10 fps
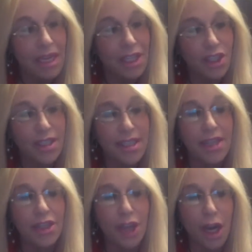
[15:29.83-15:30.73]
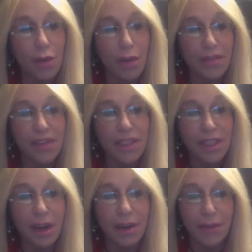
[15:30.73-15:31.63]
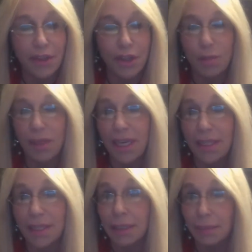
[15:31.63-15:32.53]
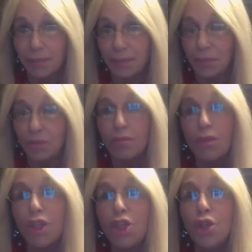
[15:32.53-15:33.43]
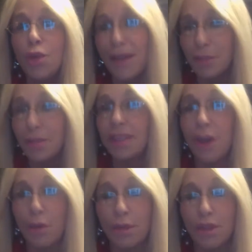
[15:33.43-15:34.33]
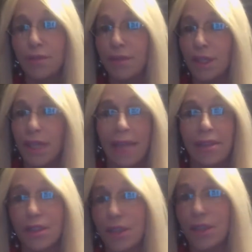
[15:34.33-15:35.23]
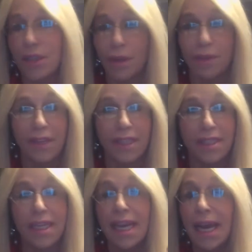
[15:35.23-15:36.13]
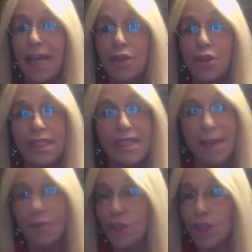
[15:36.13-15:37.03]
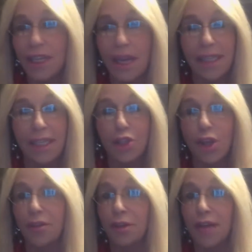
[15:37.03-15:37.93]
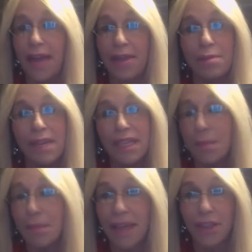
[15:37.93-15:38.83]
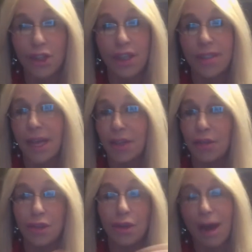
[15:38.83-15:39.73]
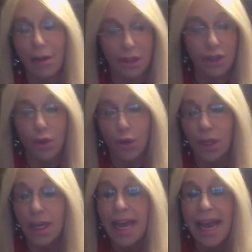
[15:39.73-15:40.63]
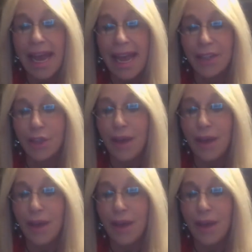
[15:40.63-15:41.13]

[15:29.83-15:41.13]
And she said, you know, we feel sorry for you because you have to be so beautiful and so perfect, and you could never cheat on each other. And the minute a man cheats on you, you're out the door. And you